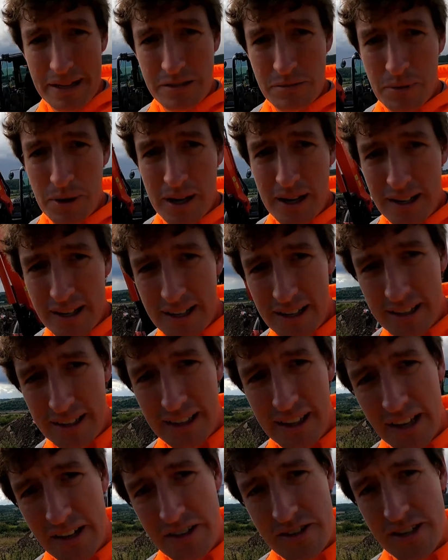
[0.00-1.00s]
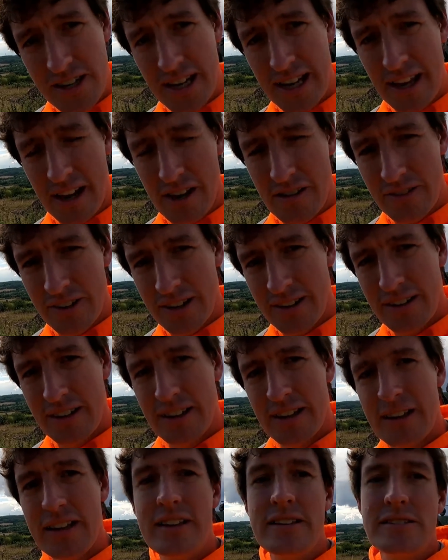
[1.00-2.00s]
back to work. Lunch nearly over,
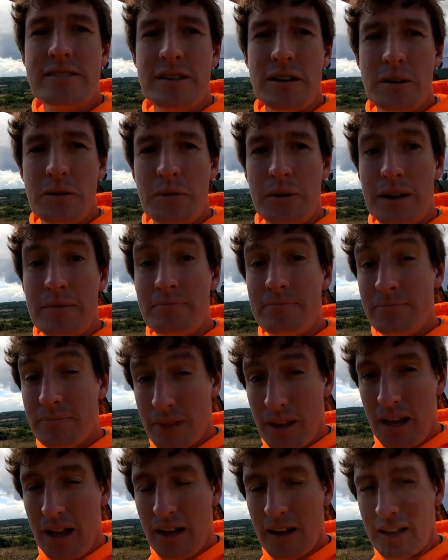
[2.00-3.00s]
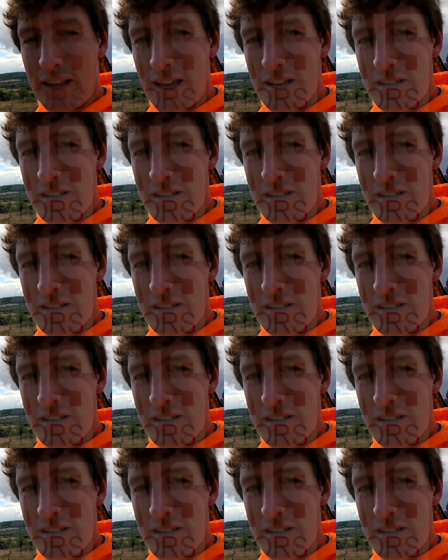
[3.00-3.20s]
so I'll